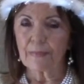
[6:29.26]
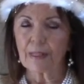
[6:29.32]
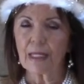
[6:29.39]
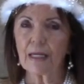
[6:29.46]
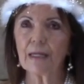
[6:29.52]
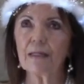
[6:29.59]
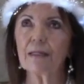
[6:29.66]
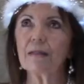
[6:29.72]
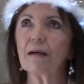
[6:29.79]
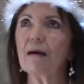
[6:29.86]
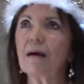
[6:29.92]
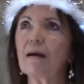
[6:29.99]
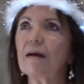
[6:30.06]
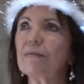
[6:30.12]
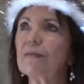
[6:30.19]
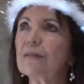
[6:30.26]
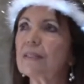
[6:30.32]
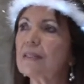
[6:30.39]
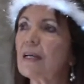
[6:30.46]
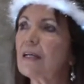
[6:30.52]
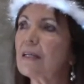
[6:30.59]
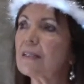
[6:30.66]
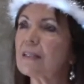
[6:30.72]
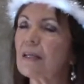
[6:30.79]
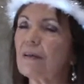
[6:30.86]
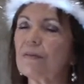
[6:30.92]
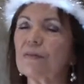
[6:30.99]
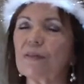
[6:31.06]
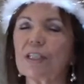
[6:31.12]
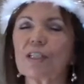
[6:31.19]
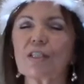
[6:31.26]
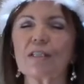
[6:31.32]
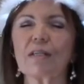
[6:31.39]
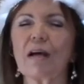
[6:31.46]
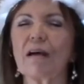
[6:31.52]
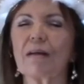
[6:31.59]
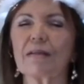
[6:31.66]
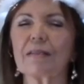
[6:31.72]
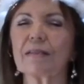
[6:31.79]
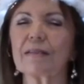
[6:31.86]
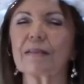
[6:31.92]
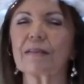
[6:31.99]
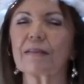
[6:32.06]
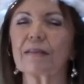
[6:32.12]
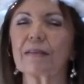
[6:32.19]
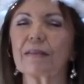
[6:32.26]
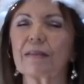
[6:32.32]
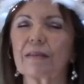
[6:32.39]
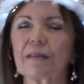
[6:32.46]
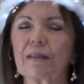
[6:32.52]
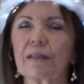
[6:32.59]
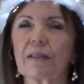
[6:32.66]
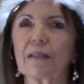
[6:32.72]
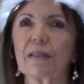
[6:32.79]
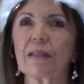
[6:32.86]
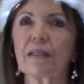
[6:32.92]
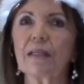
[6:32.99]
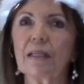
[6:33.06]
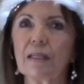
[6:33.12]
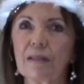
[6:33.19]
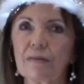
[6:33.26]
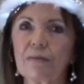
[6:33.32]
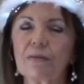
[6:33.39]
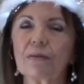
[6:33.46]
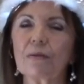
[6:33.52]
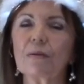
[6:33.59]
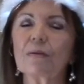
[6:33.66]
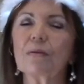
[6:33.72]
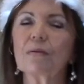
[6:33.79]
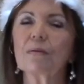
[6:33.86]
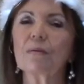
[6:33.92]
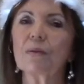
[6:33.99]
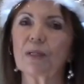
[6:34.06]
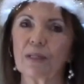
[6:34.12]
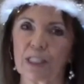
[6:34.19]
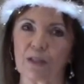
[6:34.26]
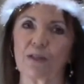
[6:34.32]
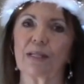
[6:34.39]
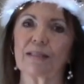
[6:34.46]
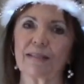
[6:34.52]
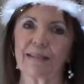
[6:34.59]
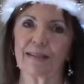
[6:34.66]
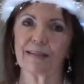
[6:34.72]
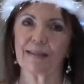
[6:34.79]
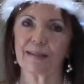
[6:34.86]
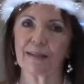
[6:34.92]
And it offers us a fresh start if we're interested.